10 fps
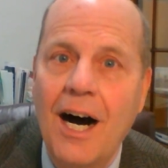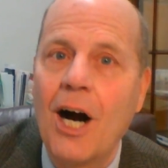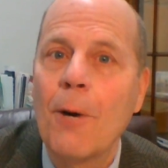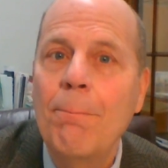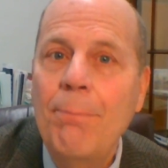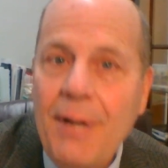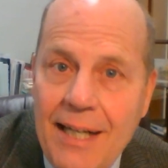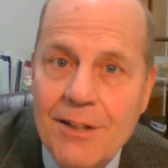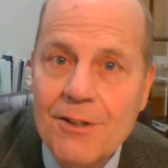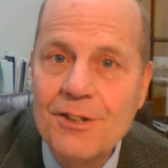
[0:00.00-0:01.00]
are
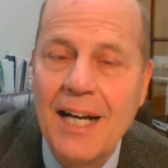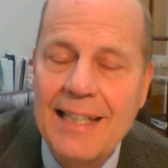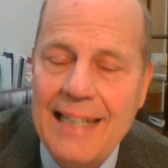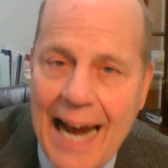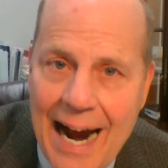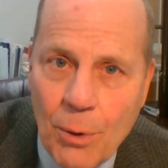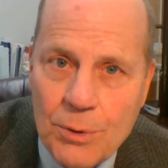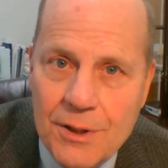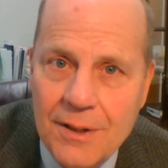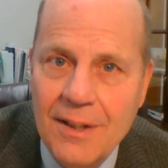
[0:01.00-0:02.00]
Peter's
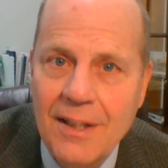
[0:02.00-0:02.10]
account